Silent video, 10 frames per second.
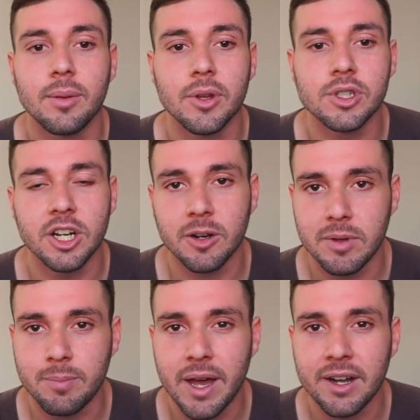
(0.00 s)
Those are going to
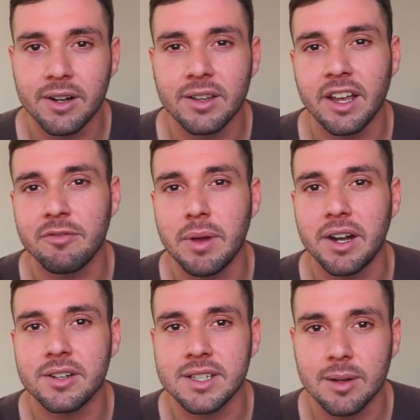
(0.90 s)
be better. They have
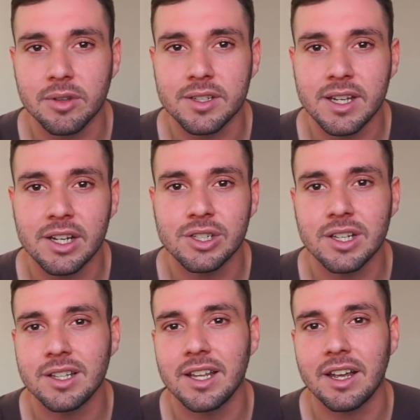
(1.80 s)
better
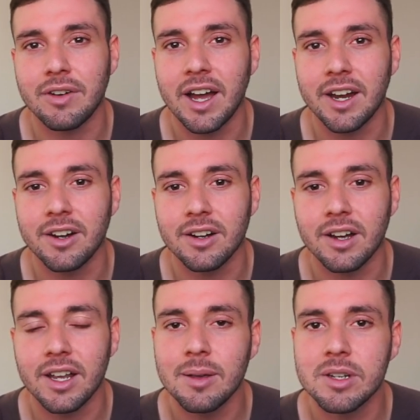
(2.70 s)
stabilization. They have
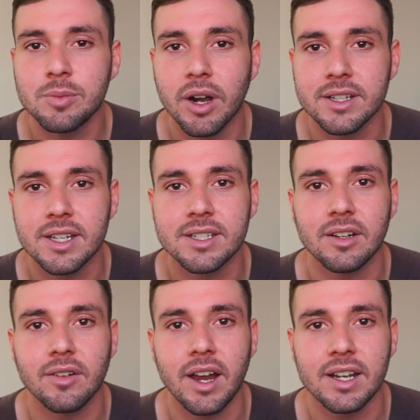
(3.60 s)
higher image
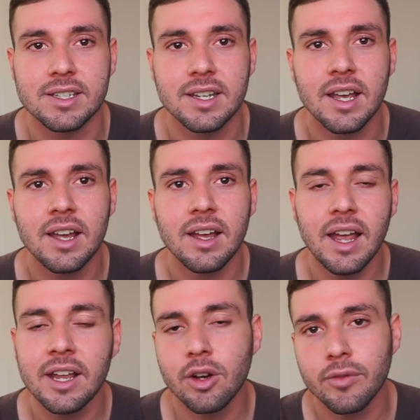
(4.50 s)
processing rates.
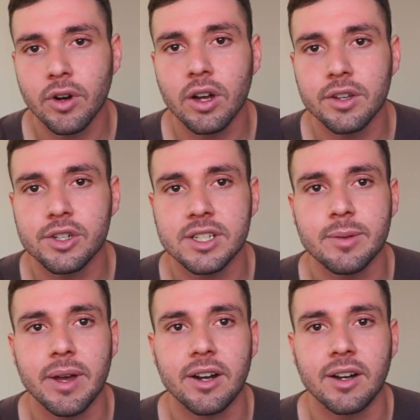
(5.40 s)
And overall, they're just
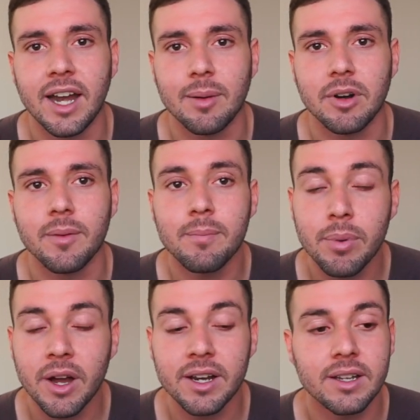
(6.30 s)
a better camera.
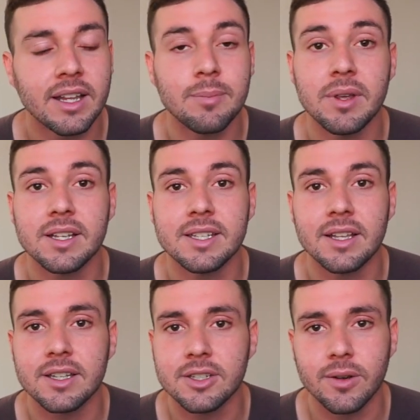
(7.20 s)
But that being
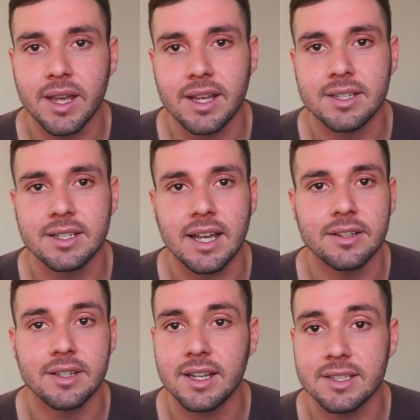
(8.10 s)
said, the Sony
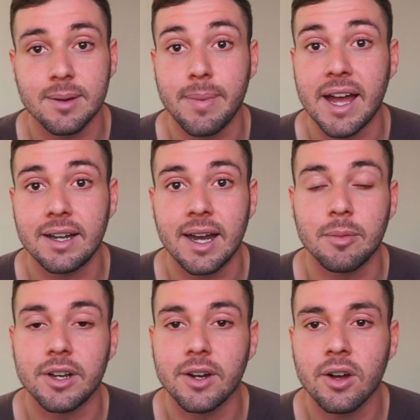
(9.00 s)
A6000 isn't a bad
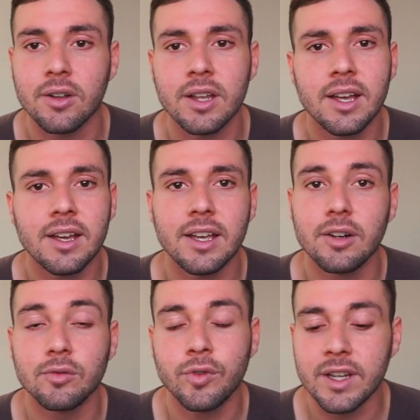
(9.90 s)
camera at all.
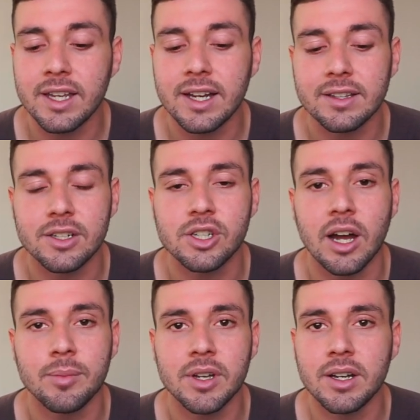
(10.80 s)
It'll really get the
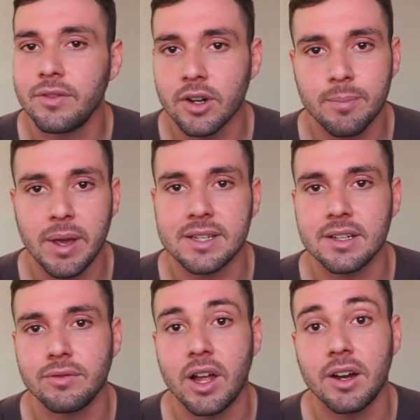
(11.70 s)
job done. If you're a
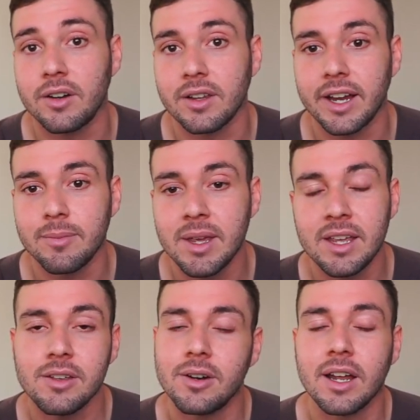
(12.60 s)
basic vlogger like
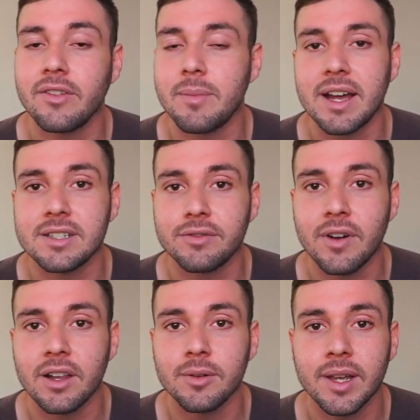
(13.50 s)
me, you don't have a massive
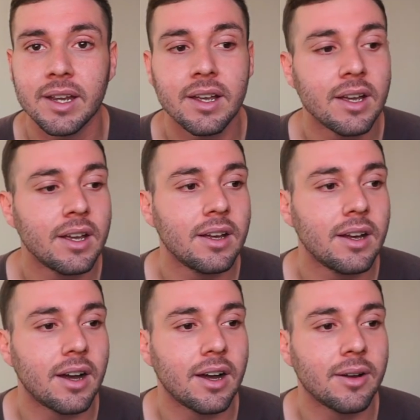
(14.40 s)
following,
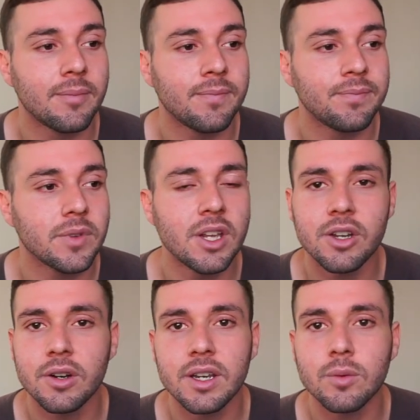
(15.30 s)
you
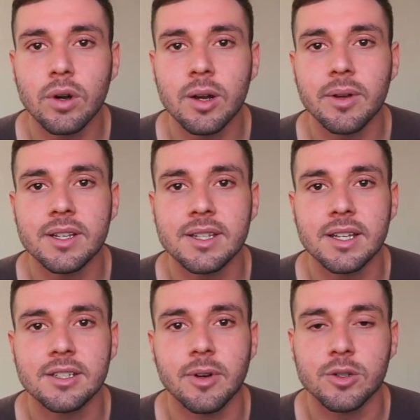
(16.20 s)
don't need to worry about these
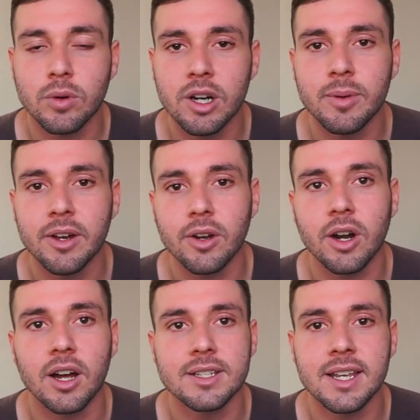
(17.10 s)
things so much. Worry about your
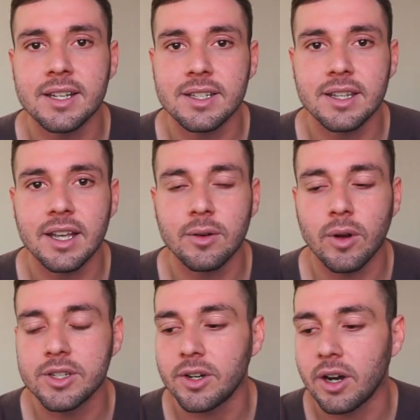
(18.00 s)
content, and then
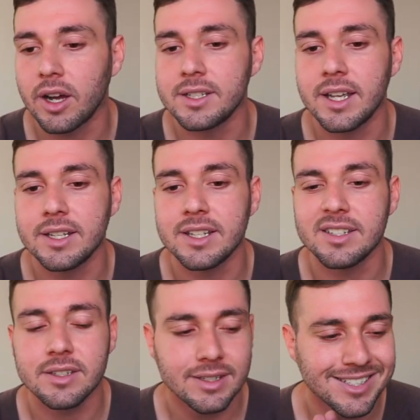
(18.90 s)
once your content
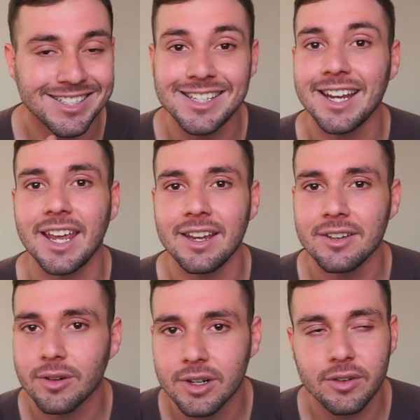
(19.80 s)
is
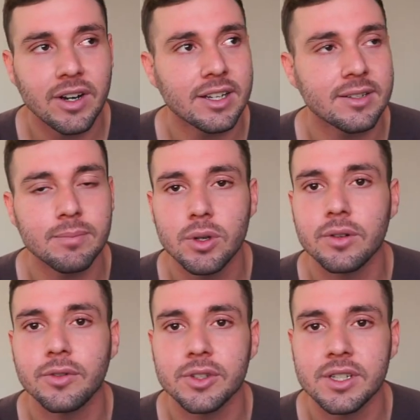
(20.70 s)
singing, or you've got some
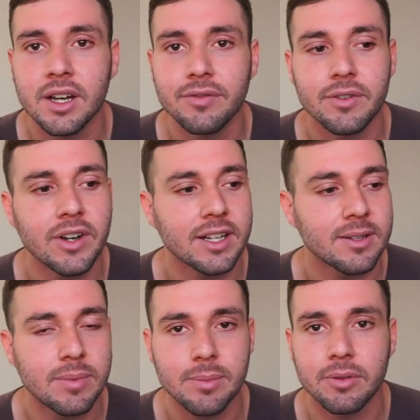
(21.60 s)
beautiful stuff, you've got
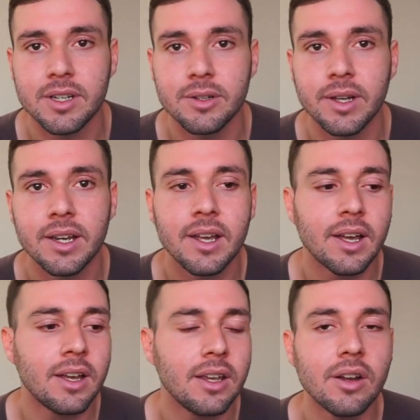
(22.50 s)
some people into it,
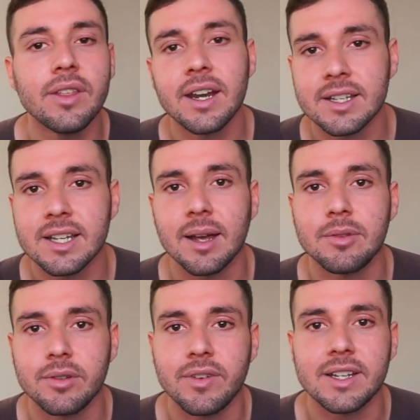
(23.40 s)
then it's time
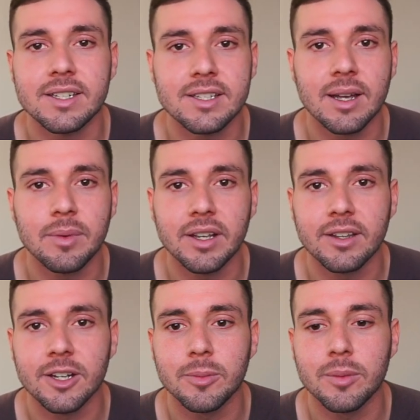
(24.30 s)
to invest in something a
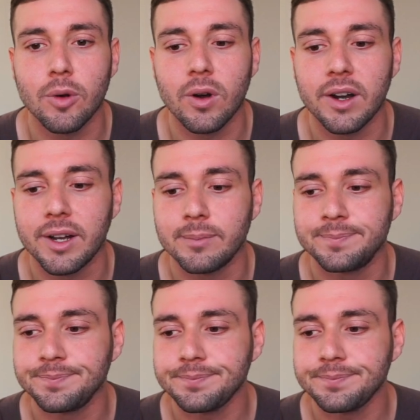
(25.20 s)
little bit more